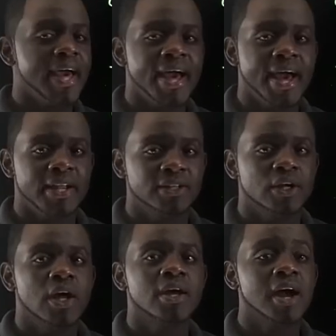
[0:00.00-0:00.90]

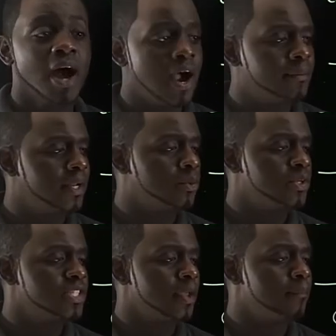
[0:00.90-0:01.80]
and carbonate,
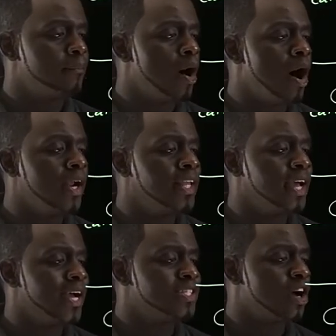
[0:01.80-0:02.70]
which is a
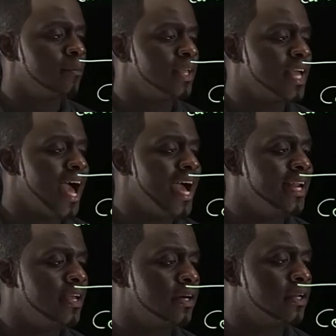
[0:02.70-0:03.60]
polyatomic
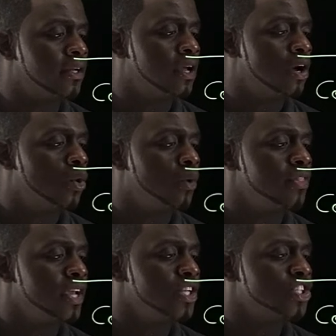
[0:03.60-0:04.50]
anion
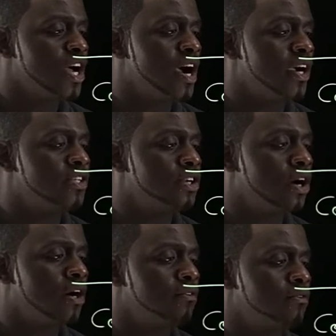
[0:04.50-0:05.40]
with a charge
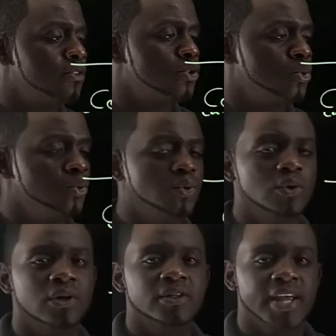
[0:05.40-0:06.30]
of
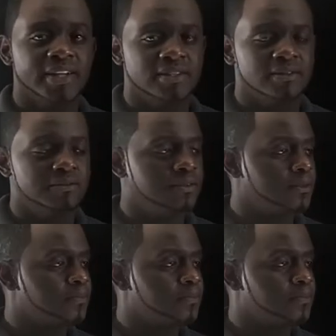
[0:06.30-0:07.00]
2 negative.